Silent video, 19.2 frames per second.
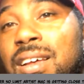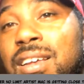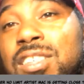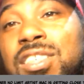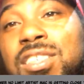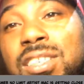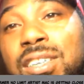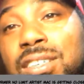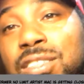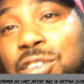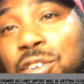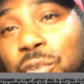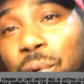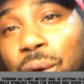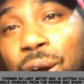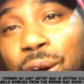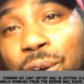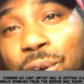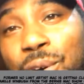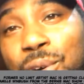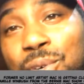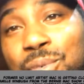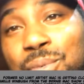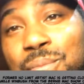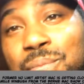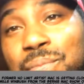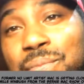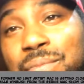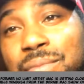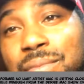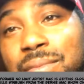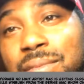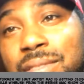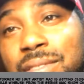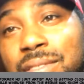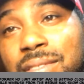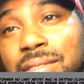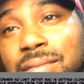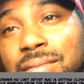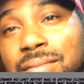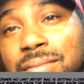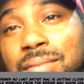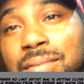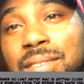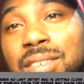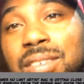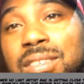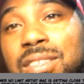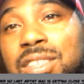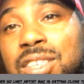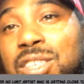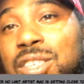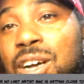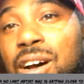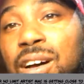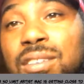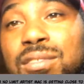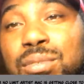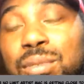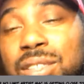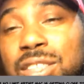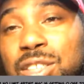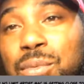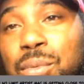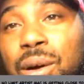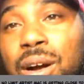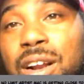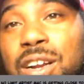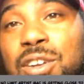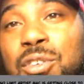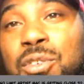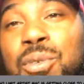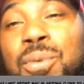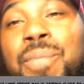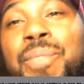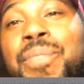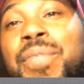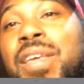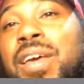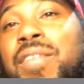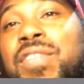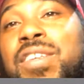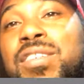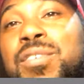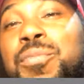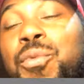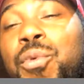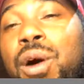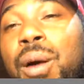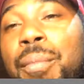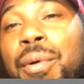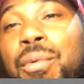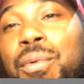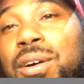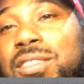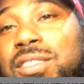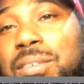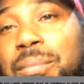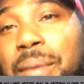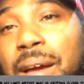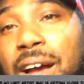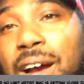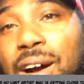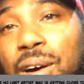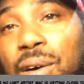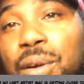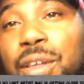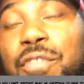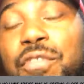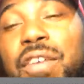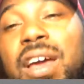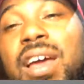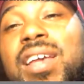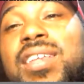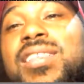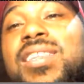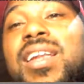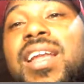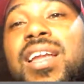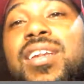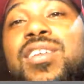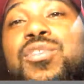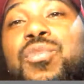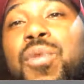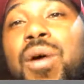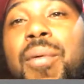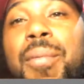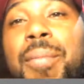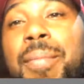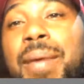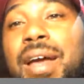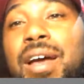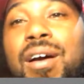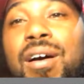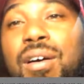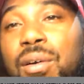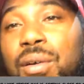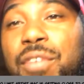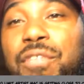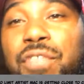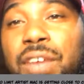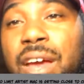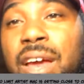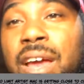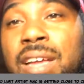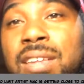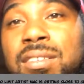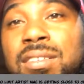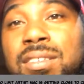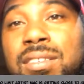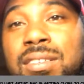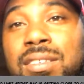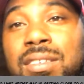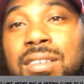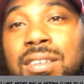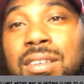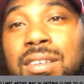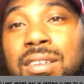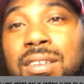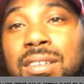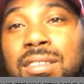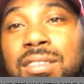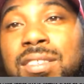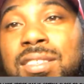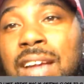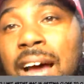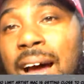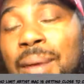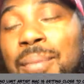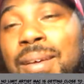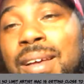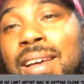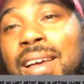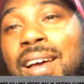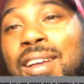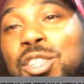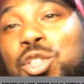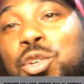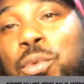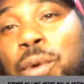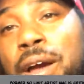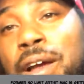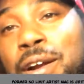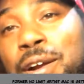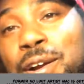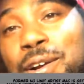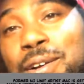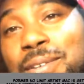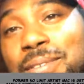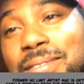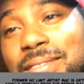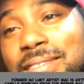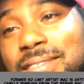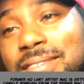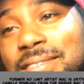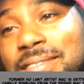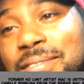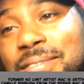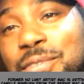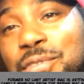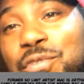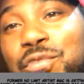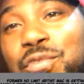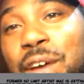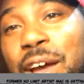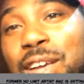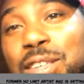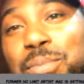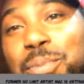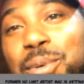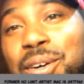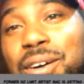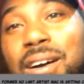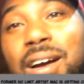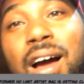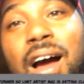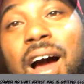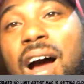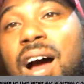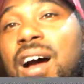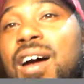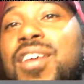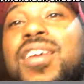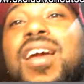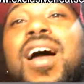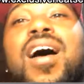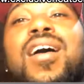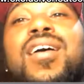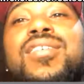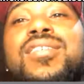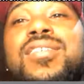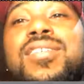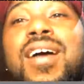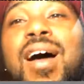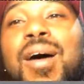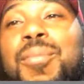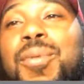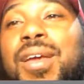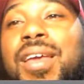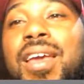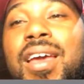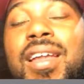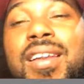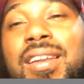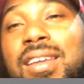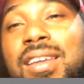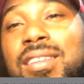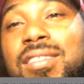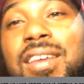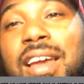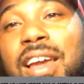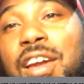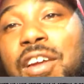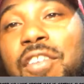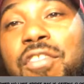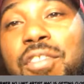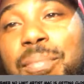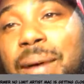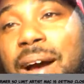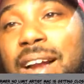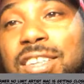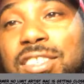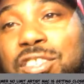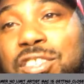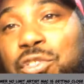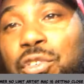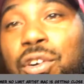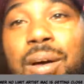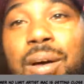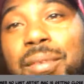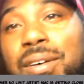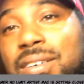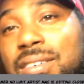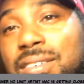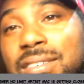She is grown. She does what she want to do. If this woman wants to make an OnlyFans, let this woman make an OnlyFans. Stop Twitter, Facebook. Y'all stop getting into everybody's drama.